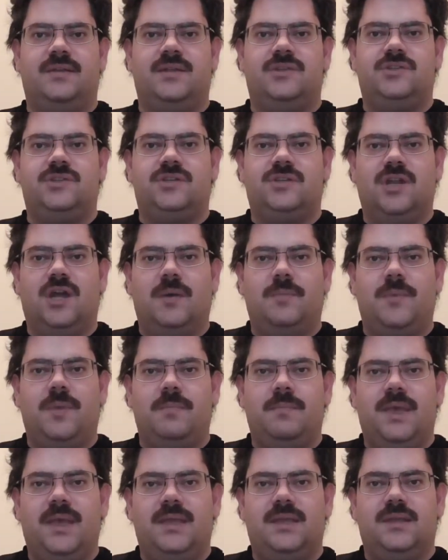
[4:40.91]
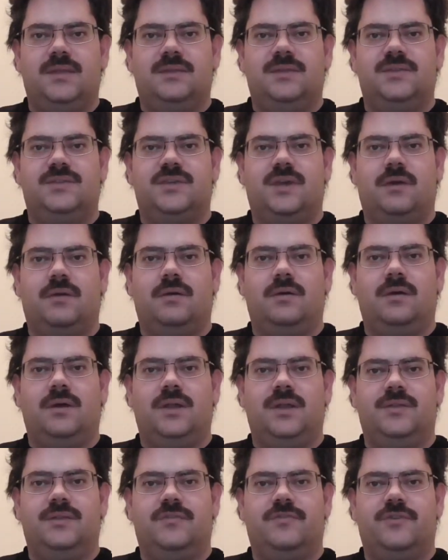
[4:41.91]
they should not be making this error
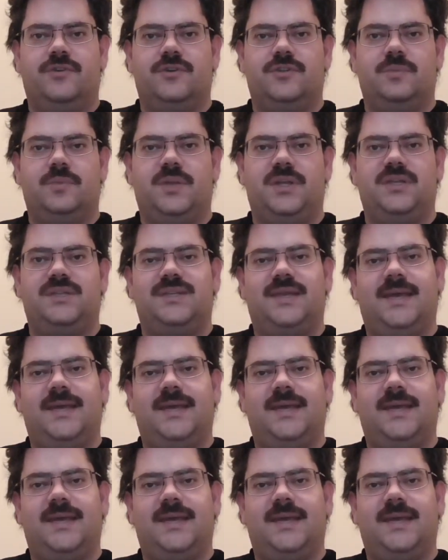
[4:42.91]
in the first place,